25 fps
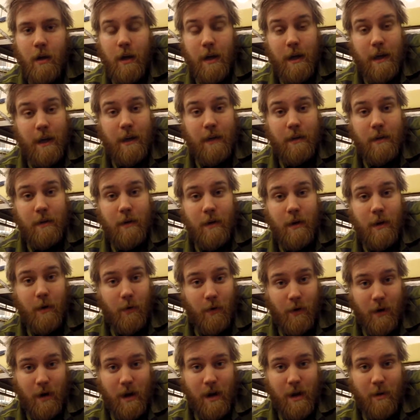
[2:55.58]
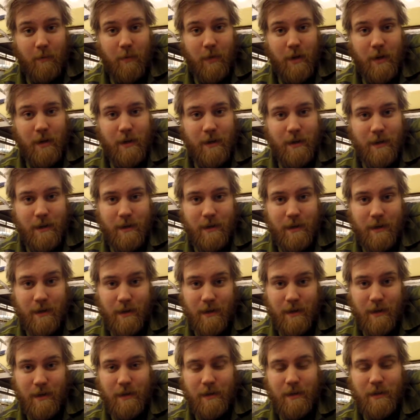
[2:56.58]
And here I am.
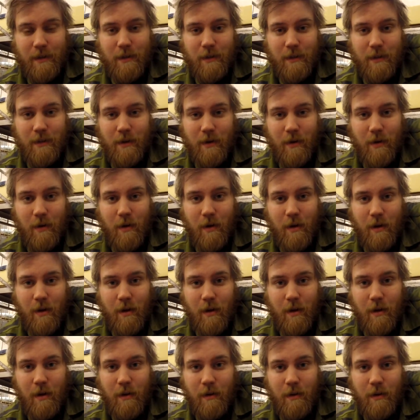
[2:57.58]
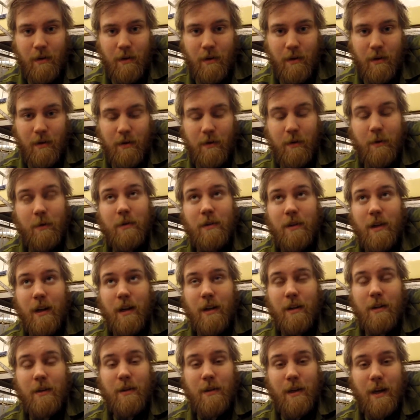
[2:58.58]
It's
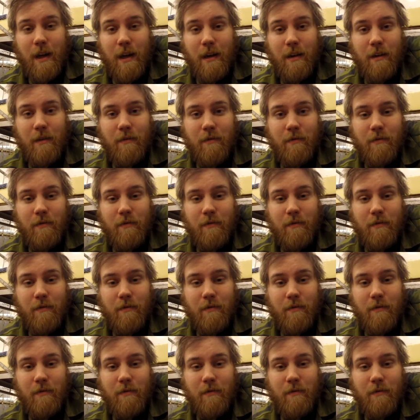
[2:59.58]
Tuesday today.